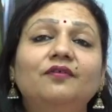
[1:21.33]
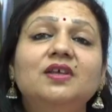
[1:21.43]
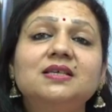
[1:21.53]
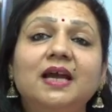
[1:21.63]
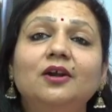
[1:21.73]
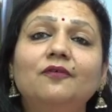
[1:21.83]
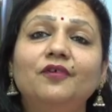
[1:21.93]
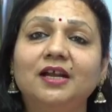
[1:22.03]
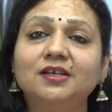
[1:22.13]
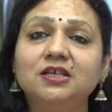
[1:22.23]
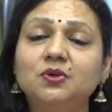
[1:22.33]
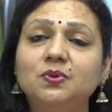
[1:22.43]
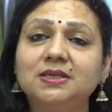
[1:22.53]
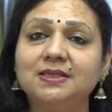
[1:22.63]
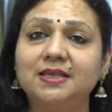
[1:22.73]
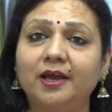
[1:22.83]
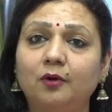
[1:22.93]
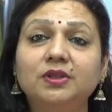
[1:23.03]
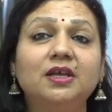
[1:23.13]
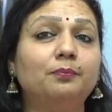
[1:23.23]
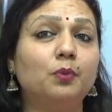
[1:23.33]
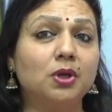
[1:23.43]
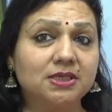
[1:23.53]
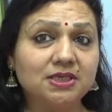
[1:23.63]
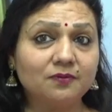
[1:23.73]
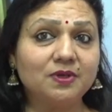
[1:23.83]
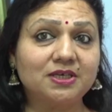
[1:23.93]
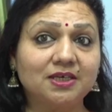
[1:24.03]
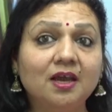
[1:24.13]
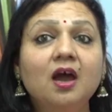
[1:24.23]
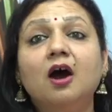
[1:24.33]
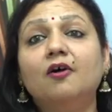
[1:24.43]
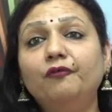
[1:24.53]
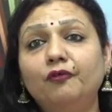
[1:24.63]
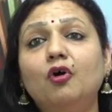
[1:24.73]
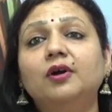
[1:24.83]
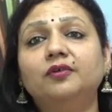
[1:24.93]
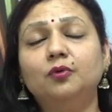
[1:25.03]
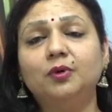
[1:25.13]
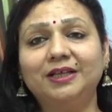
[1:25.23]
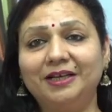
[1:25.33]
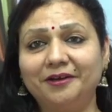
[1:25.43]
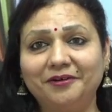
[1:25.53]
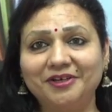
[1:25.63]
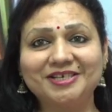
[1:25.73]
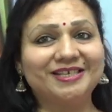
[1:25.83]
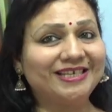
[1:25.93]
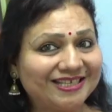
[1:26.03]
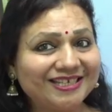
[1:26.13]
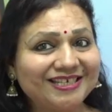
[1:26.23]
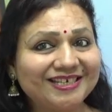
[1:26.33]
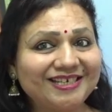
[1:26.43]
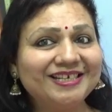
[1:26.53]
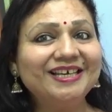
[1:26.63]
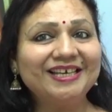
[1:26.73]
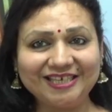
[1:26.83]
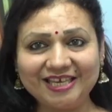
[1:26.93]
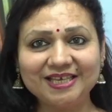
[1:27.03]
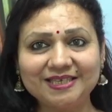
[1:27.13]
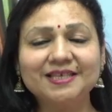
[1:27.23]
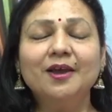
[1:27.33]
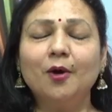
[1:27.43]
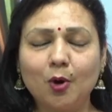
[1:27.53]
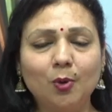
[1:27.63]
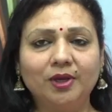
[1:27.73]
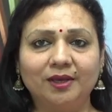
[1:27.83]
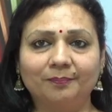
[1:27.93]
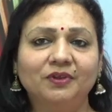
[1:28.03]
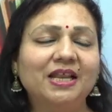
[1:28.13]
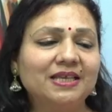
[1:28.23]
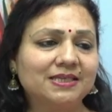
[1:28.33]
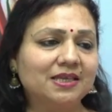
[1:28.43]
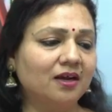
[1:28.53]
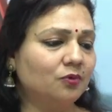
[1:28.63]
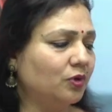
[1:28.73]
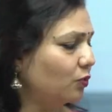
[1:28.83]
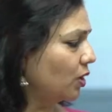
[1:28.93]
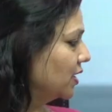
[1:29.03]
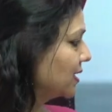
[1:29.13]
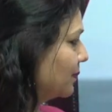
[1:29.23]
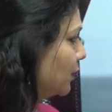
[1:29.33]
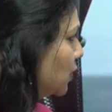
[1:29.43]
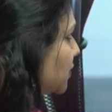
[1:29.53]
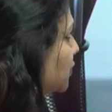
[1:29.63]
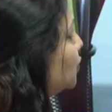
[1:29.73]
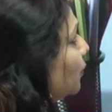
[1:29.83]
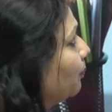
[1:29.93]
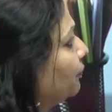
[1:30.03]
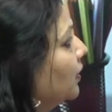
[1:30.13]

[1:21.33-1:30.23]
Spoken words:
If this kind of an attitude is there with that positivity, of course you would clear it, isn't it? Yes? Okay, let's start with what you are supposed to do.